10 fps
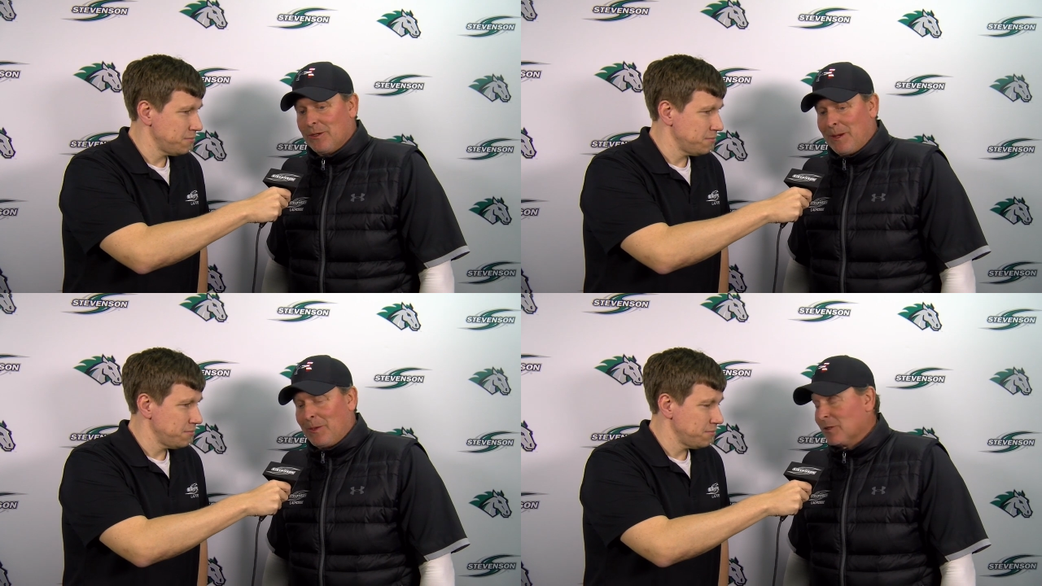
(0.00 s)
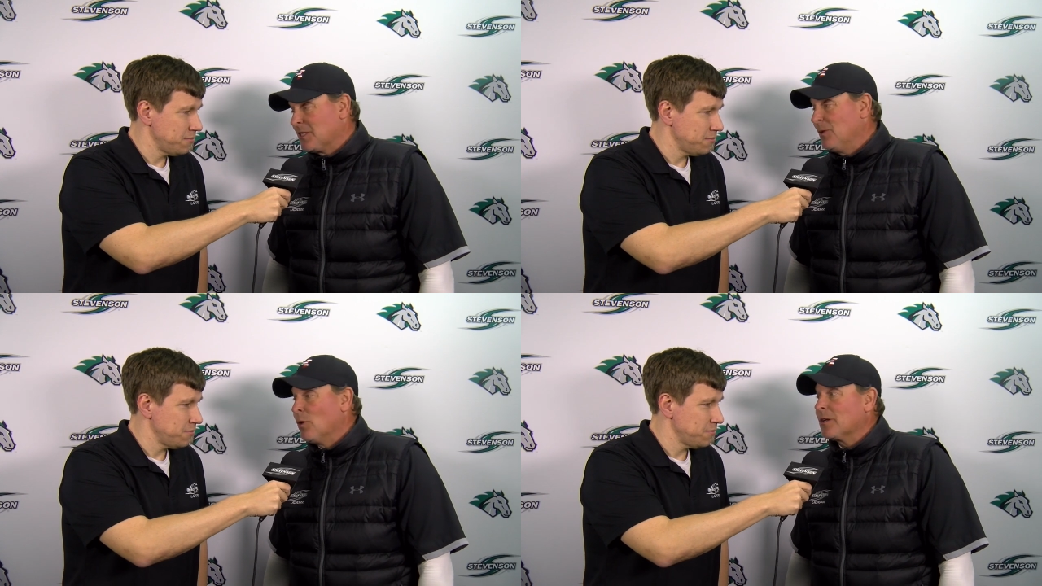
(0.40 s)
Speaker 1: You know, maybe those
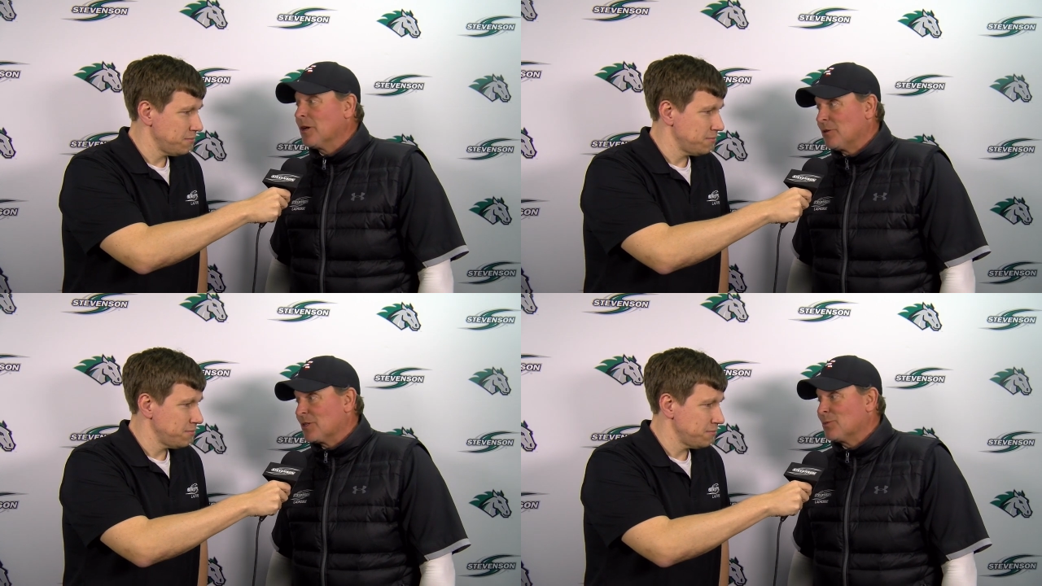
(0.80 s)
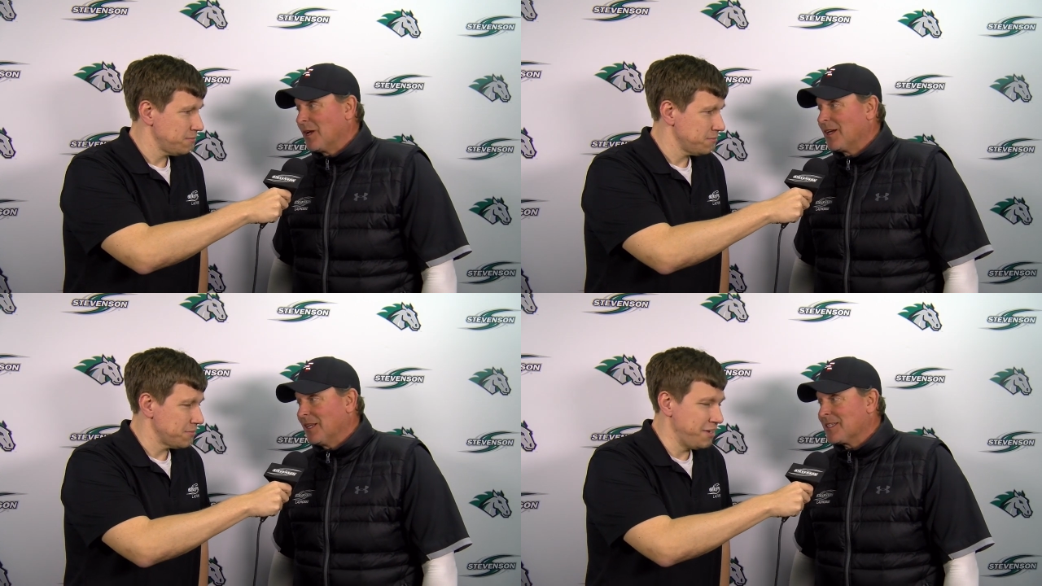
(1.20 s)
D1 coaches would
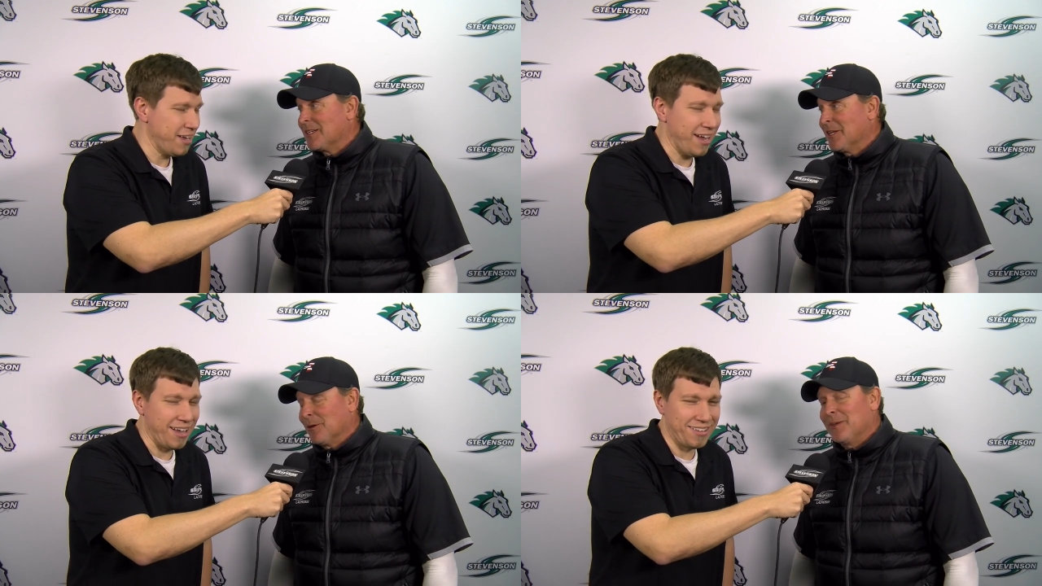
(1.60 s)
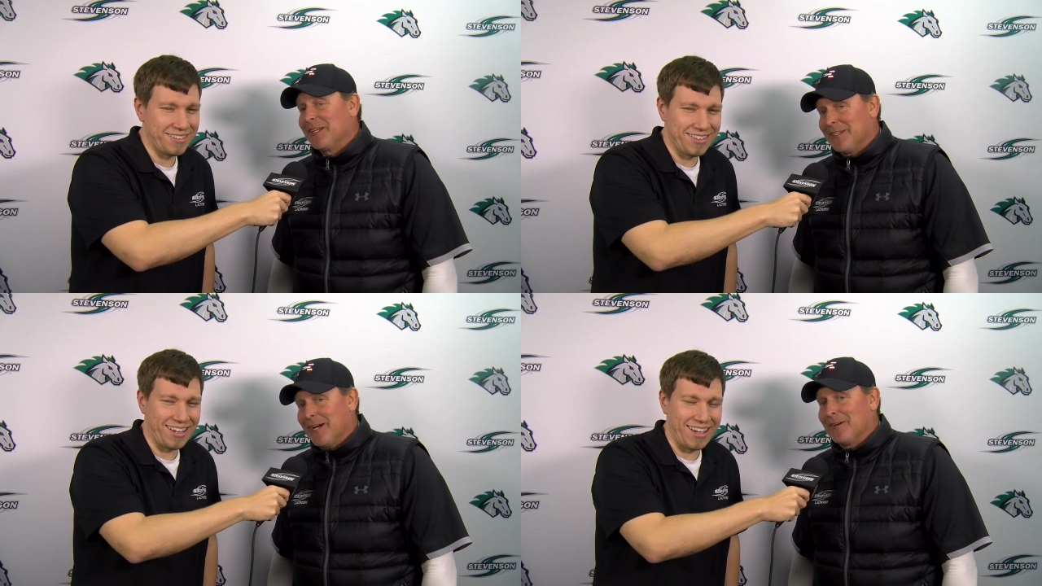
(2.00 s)
uh, listen a little bit,
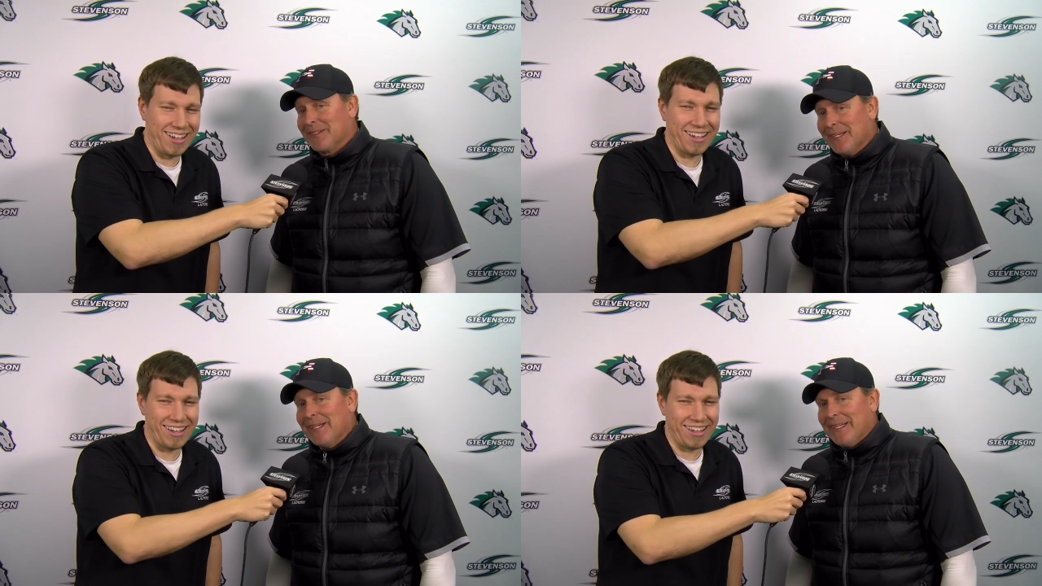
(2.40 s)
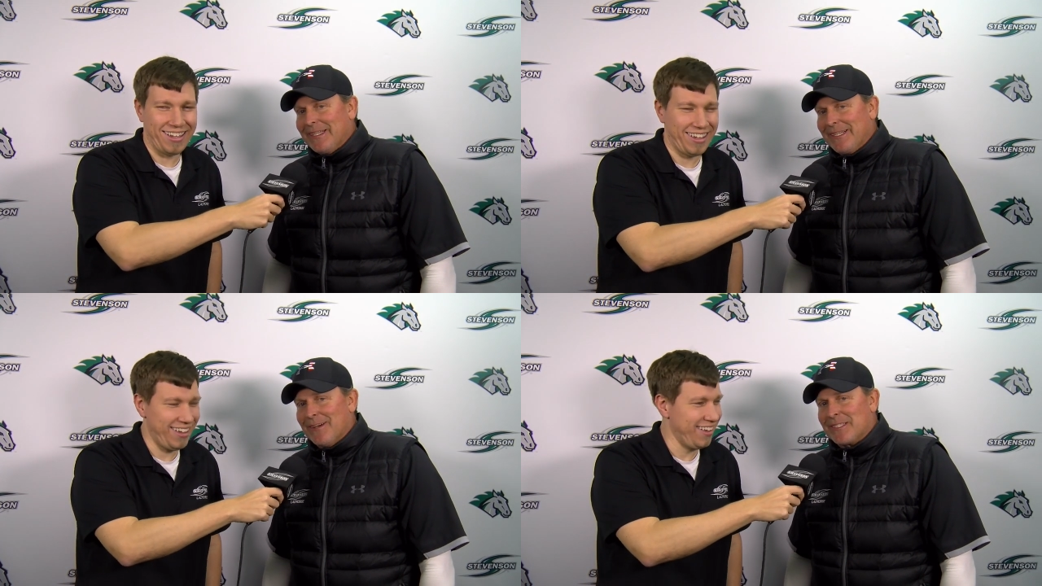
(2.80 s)
you know, and
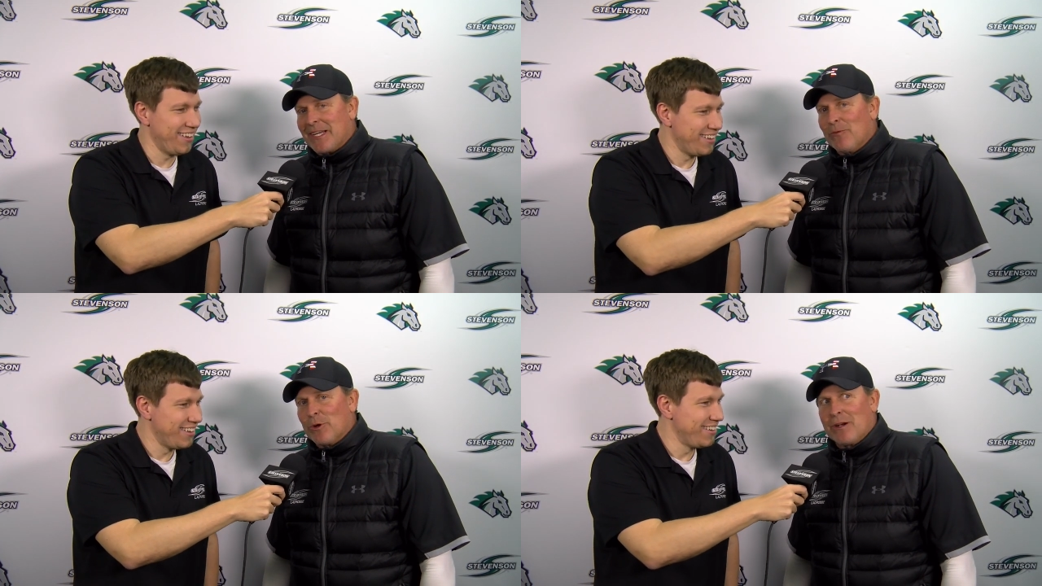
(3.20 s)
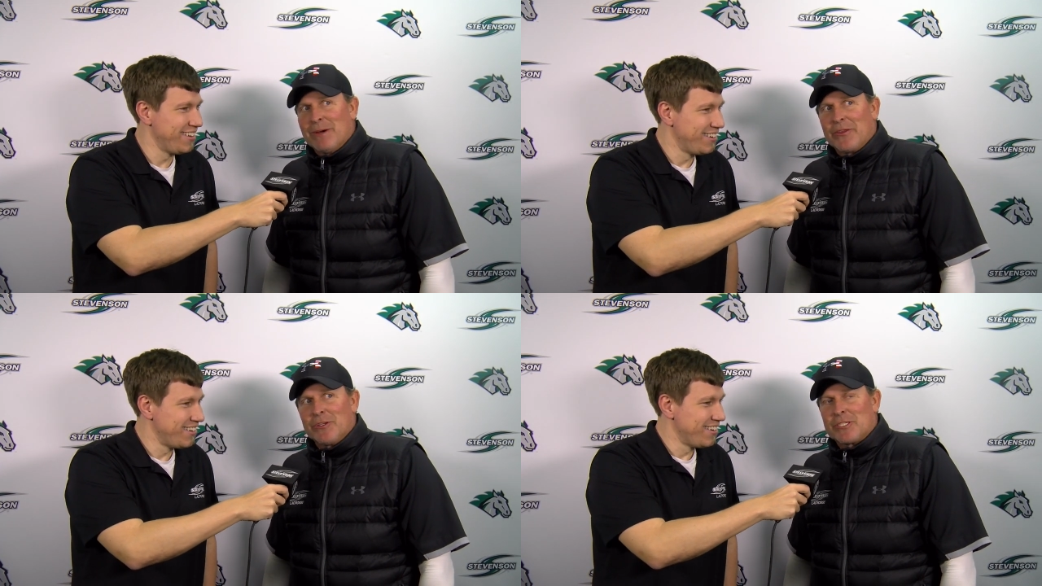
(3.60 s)
you know instead of worrying
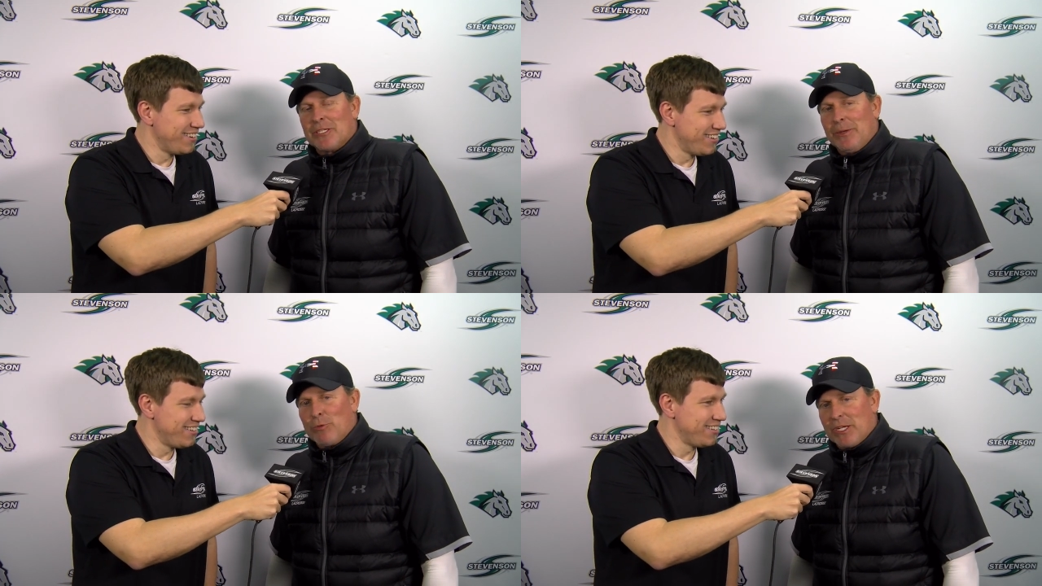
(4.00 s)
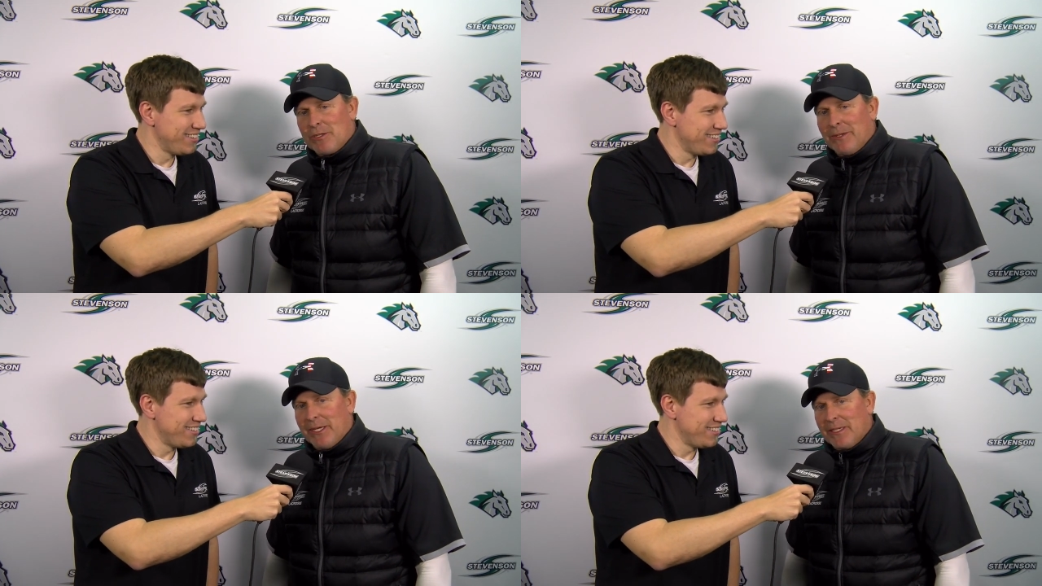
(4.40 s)
about their sleep
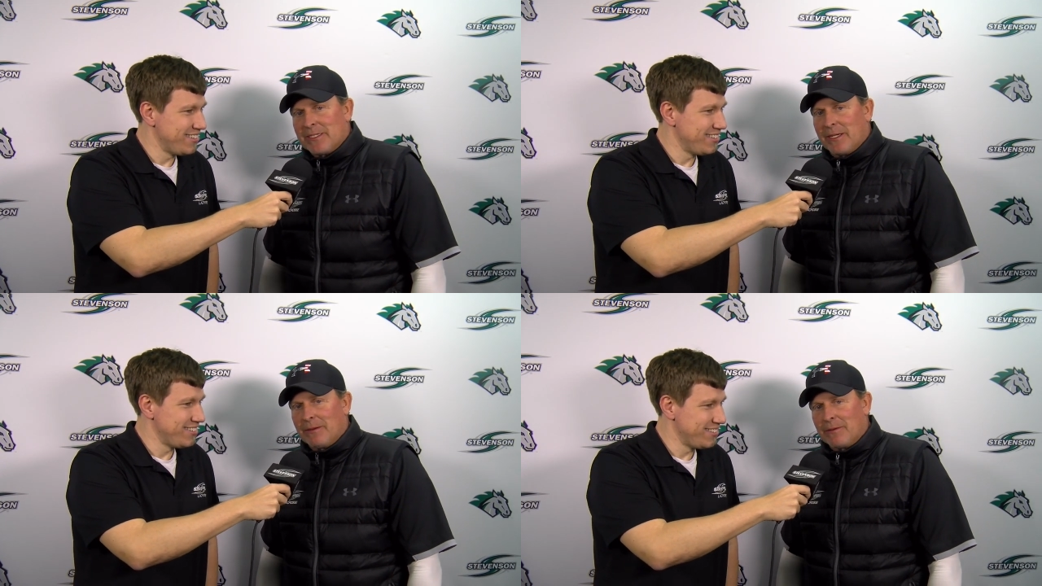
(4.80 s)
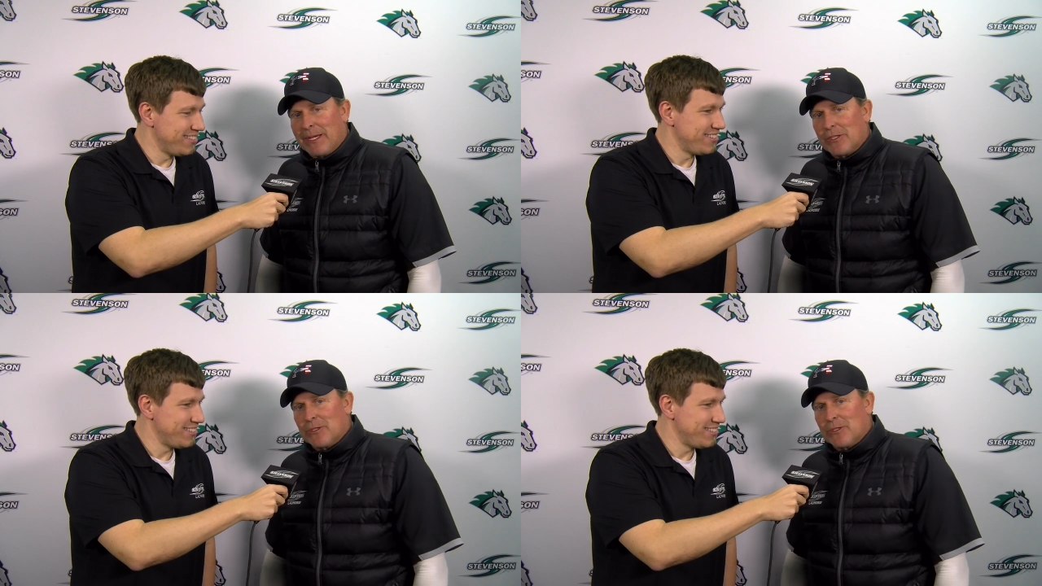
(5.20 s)
regimens and are uh, making